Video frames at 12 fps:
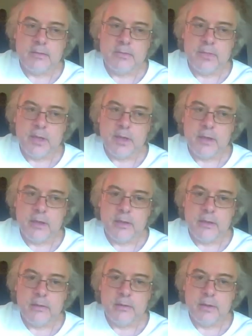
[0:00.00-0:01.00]

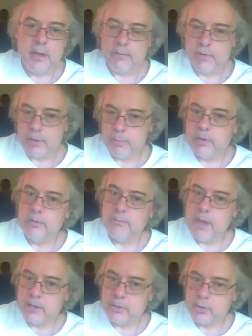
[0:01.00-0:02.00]
they have committed
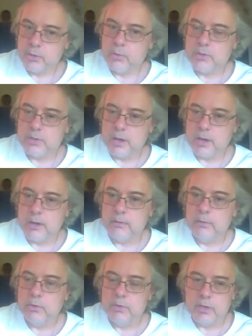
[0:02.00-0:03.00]
mass suicide
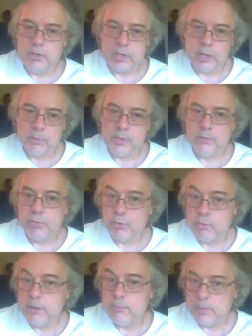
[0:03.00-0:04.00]
with the exception of
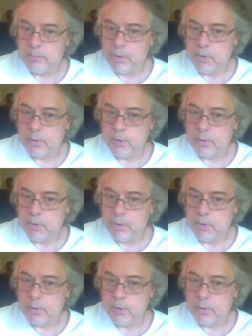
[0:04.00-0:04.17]
three members.